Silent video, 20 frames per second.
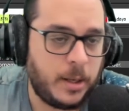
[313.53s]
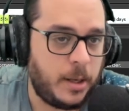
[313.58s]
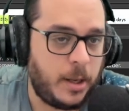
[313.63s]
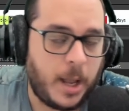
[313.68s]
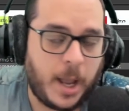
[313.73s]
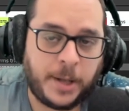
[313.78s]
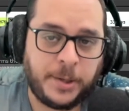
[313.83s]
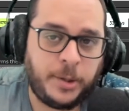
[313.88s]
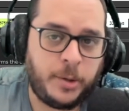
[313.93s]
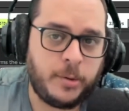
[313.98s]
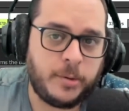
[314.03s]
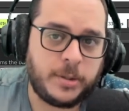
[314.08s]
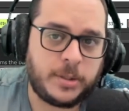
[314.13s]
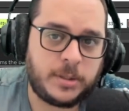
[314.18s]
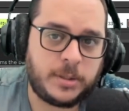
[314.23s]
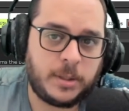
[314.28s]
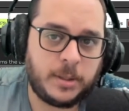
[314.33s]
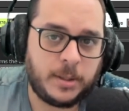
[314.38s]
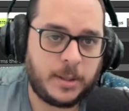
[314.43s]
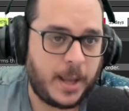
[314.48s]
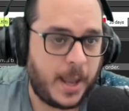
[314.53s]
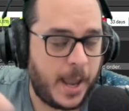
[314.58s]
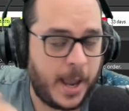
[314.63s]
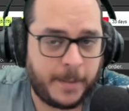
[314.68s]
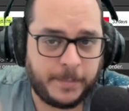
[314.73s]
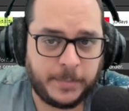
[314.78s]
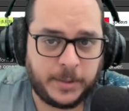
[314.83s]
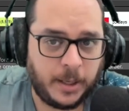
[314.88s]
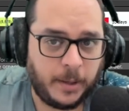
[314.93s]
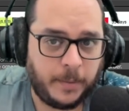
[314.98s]
unused,
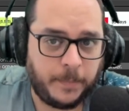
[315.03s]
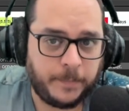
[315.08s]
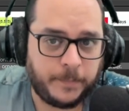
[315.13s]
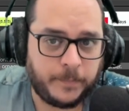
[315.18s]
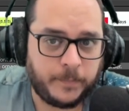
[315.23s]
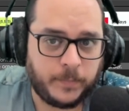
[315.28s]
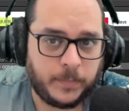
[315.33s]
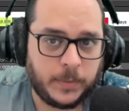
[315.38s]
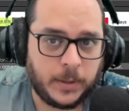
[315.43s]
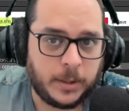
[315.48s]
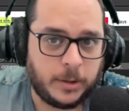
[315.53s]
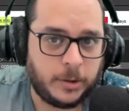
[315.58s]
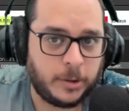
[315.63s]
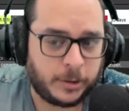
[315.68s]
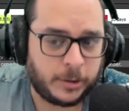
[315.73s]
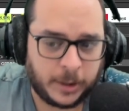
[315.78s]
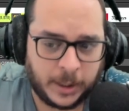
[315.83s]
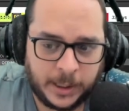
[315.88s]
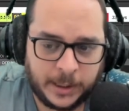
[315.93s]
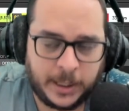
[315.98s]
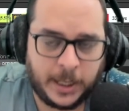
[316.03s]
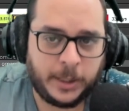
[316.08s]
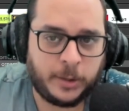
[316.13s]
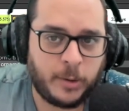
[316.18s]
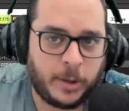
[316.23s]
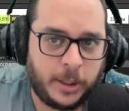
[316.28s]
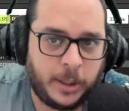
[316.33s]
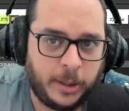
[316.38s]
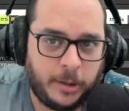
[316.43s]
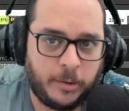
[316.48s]
empty, not linking to
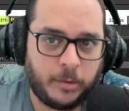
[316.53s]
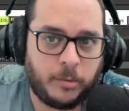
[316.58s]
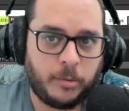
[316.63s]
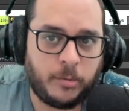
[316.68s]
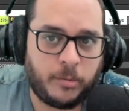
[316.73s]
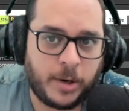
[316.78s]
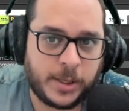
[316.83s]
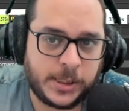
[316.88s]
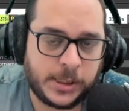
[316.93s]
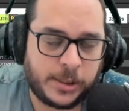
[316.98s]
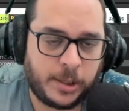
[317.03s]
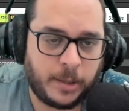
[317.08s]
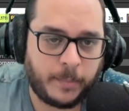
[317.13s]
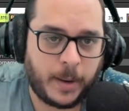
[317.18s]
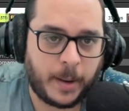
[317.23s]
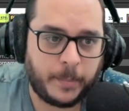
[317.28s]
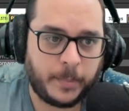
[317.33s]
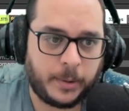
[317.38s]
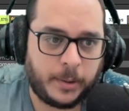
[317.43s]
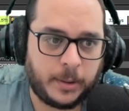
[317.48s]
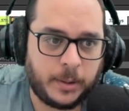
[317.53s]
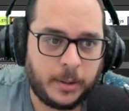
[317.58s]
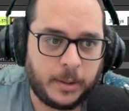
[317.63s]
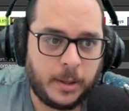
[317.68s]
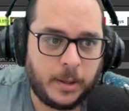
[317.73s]
any registry member.